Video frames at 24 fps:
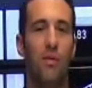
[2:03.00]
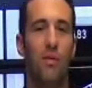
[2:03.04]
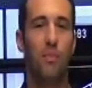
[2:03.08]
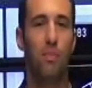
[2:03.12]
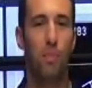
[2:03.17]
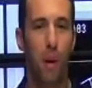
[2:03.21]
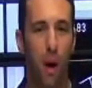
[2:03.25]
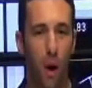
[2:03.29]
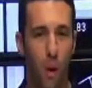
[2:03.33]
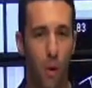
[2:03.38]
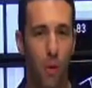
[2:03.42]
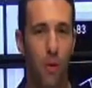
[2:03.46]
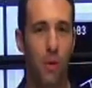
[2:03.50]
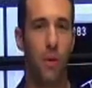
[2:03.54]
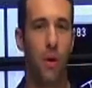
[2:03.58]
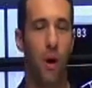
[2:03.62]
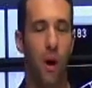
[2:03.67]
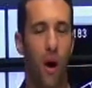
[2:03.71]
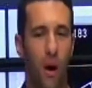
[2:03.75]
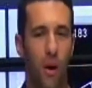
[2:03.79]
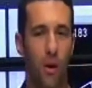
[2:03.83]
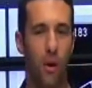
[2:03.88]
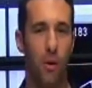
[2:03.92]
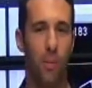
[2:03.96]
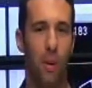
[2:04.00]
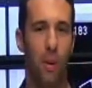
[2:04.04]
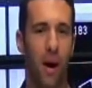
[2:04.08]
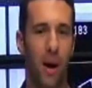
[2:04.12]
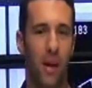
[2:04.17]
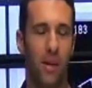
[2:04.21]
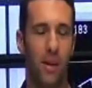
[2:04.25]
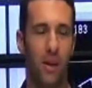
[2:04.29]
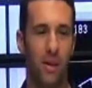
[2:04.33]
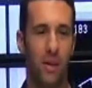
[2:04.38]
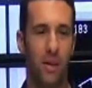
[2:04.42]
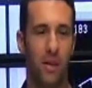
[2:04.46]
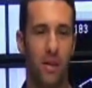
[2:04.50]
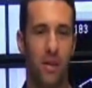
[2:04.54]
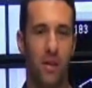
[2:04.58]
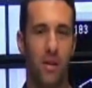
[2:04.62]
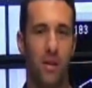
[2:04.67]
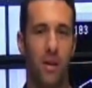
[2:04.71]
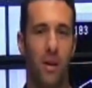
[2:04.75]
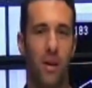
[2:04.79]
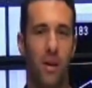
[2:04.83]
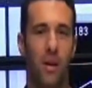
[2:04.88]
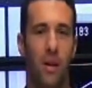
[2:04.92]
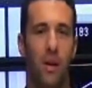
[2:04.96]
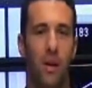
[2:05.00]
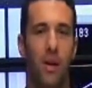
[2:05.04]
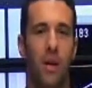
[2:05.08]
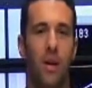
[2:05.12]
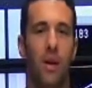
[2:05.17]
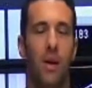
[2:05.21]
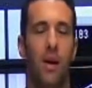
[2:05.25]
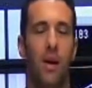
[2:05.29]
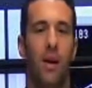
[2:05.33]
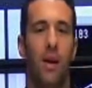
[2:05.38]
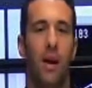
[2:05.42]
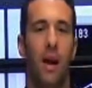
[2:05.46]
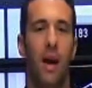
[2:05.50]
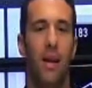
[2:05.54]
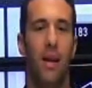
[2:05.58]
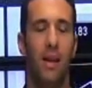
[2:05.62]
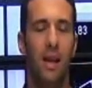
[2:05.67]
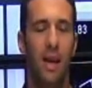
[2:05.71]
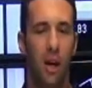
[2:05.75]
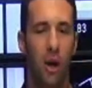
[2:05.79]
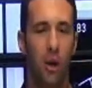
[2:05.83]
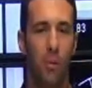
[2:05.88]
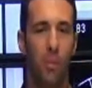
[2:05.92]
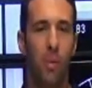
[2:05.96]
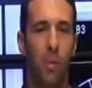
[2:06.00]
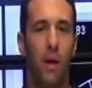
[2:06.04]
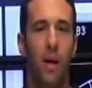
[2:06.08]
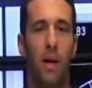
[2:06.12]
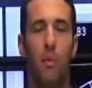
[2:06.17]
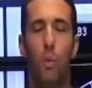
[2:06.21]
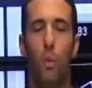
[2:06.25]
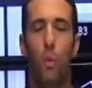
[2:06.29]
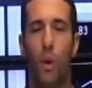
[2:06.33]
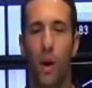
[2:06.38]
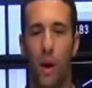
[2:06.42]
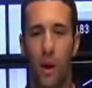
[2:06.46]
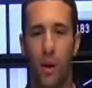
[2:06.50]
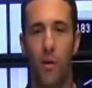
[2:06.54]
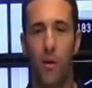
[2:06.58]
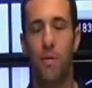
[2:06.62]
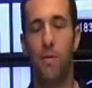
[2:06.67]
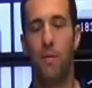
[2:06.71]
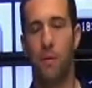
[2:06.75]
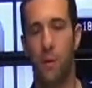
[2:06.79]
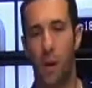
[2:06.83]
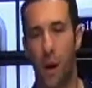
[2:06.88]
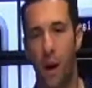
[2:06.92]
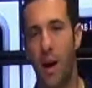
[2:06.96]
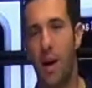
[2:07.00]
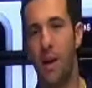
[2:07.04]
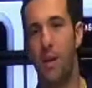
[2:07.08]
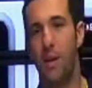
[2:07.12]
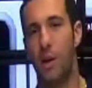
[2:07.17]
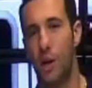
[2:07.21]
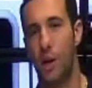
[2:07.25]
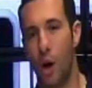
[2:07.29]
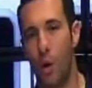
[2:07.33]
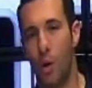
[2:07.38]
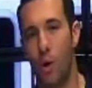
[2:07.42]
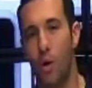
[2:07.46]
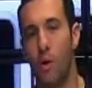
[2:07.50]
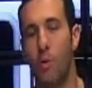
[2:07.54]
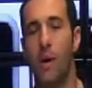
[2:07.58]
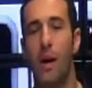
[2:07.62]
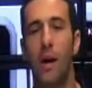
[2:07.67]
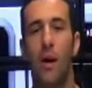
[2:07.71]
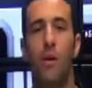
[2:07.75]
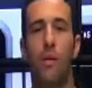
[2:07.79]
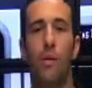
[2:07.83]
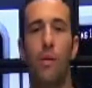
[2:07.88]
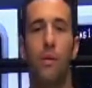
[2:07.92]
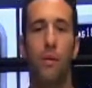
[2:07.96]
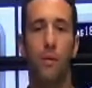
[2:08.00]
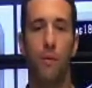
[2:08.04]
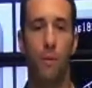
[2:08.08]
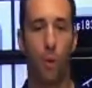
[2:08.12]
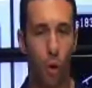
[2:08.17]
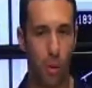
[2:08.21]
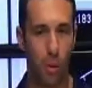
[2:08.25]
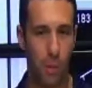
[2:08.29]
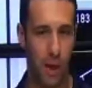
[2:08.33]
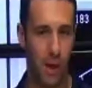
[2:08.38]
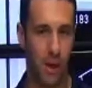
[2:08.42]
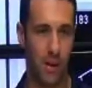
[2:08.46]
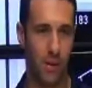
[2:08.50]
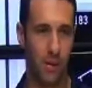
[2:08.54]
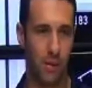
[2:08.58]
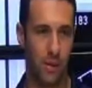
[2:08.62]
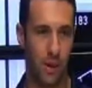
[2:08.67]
both autopilots and the airplane will fly the go around for me